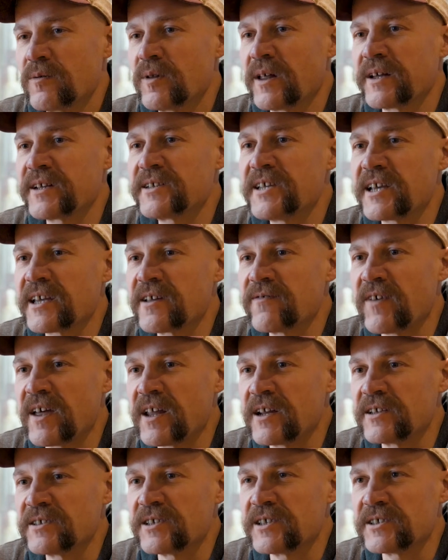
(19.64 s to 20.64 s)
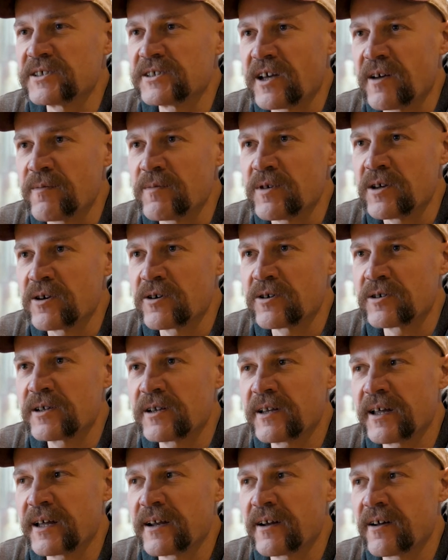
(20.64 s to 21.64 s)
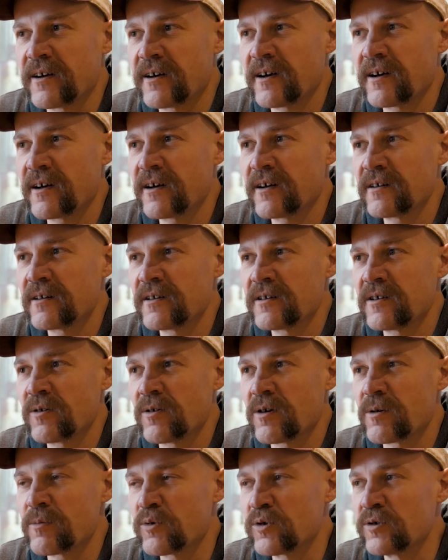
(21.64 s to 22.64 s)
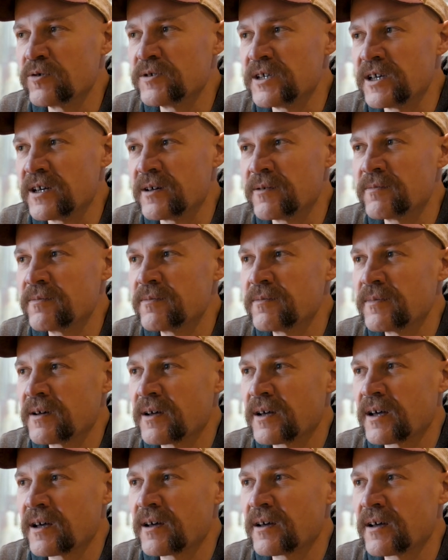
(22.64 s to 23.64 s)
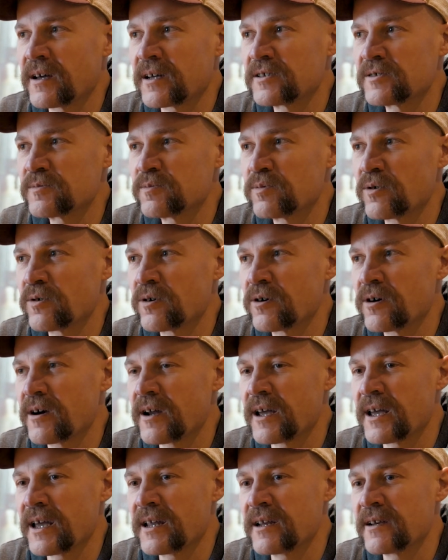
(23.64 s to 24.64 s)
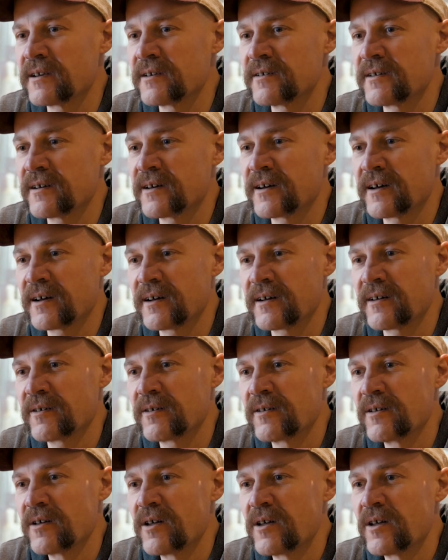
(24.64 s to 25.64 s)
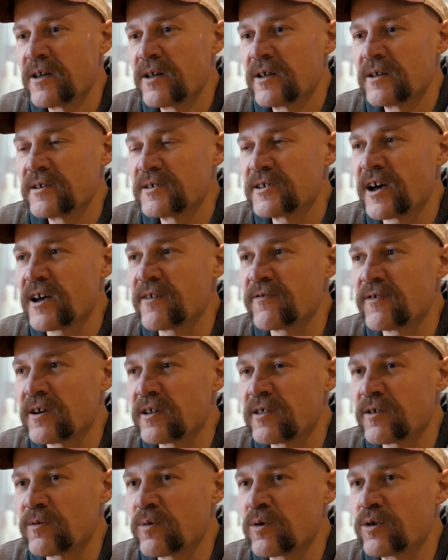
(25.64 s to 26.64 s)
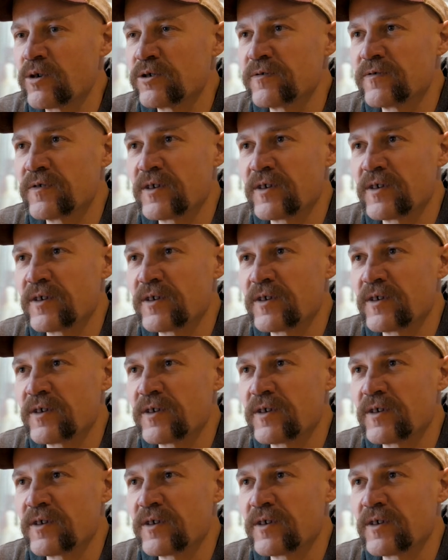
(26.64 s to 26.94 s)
I'd like to take advantage of this time of year to let our brew team explore and dive into the world of